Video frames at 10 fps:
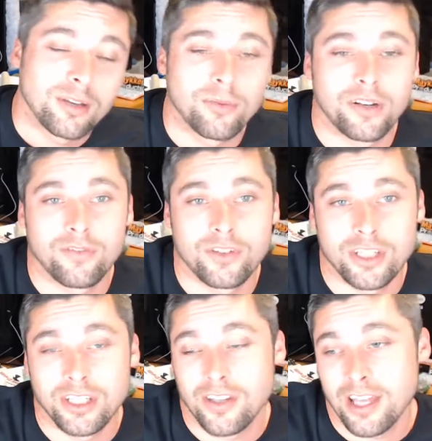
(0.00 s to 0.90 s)
but in
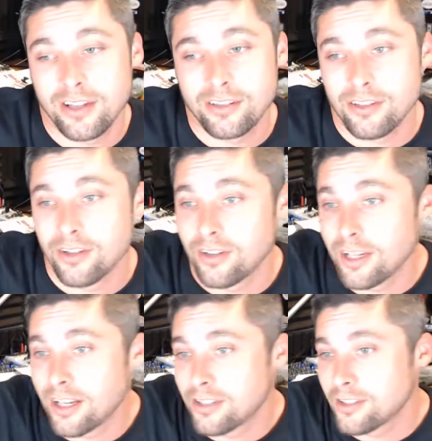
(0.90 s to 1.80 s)
Virginia, they had the snow,
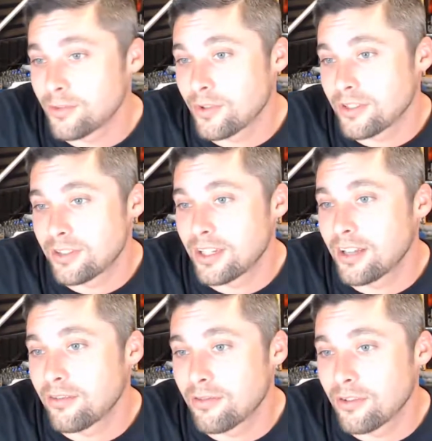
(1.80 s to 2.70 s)
and I just wasn't
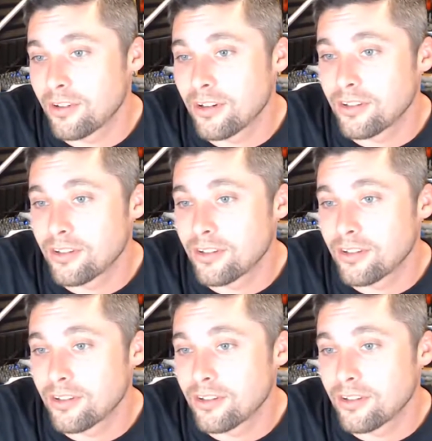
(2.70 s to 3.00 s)
down for it.